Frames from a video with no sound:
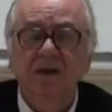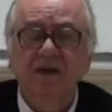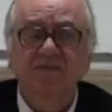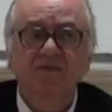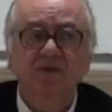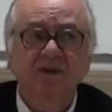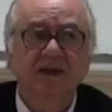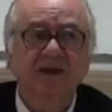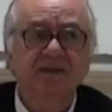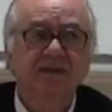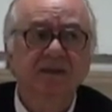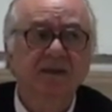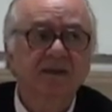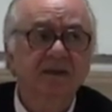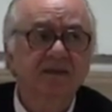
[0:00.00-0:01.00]
if we take
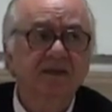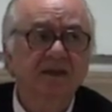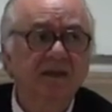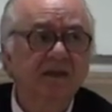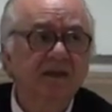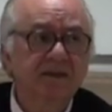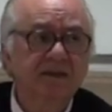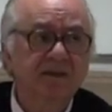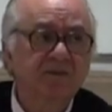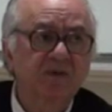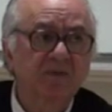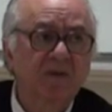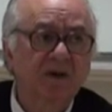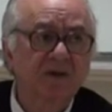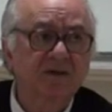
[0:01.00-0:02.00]
seriously these
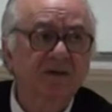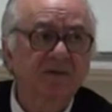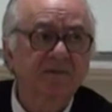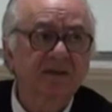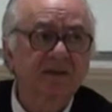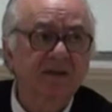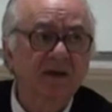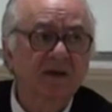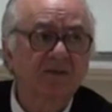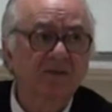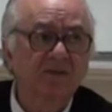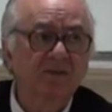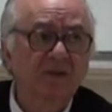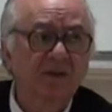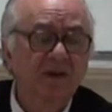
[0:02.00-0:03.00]
epistemologies of the
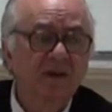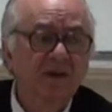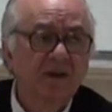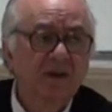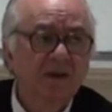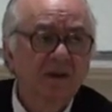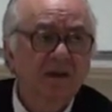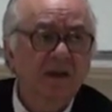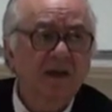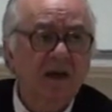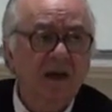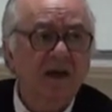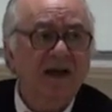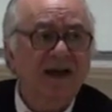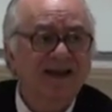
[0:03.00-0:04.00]
South, there
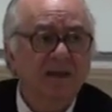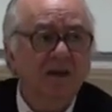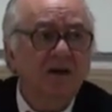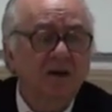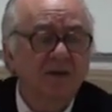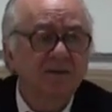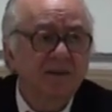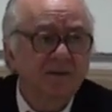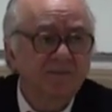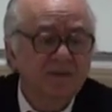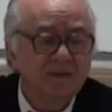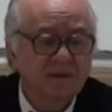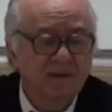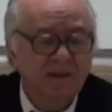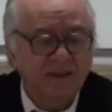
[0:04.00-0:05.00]
are other
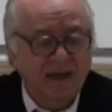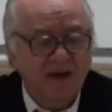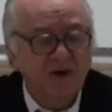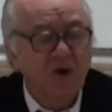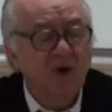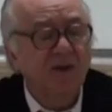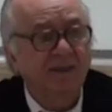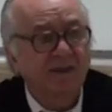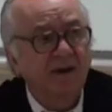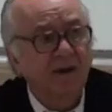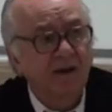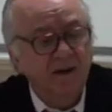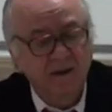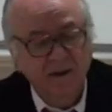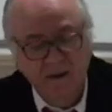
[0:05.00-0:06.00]
concepts that are not
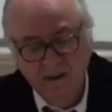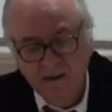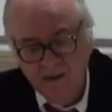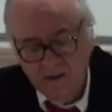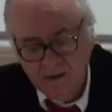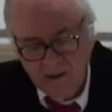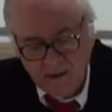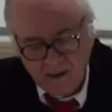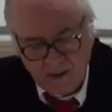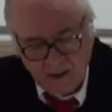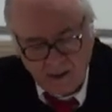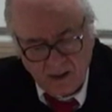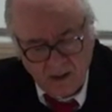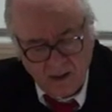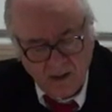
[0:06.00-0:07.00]
there,
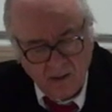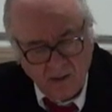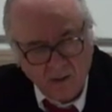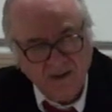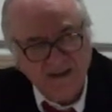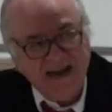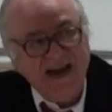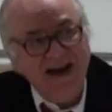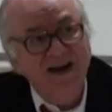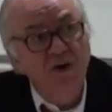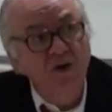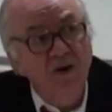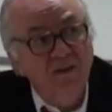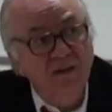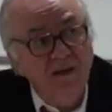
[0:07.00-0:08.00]
or they are
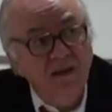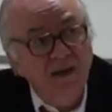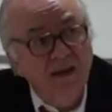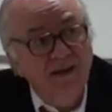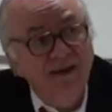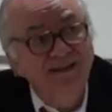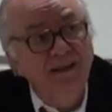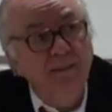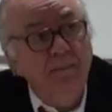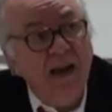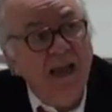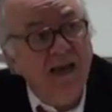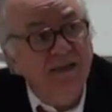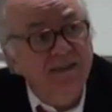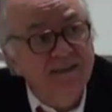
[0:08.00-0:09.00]
not there in the
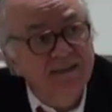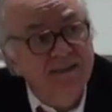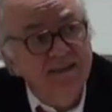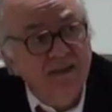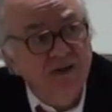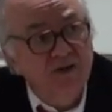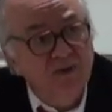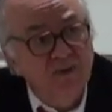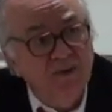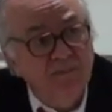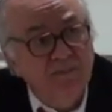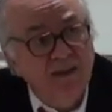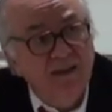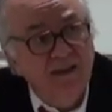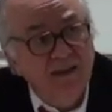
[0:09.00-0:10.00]
place they should
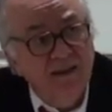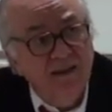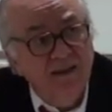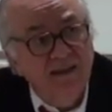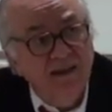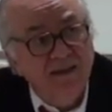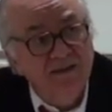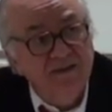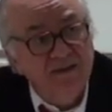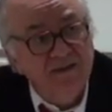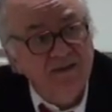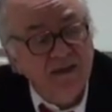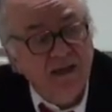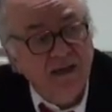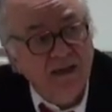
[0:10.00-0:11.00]
be. That is to
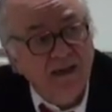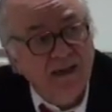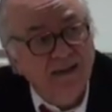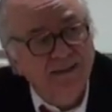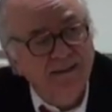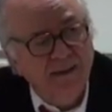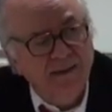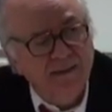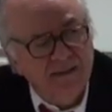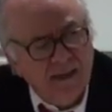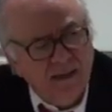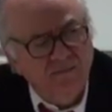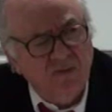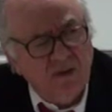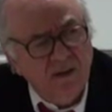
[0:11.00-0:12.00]
say, the
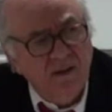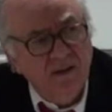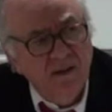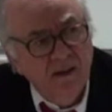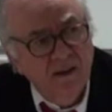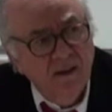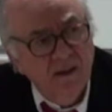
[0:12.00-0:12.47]
central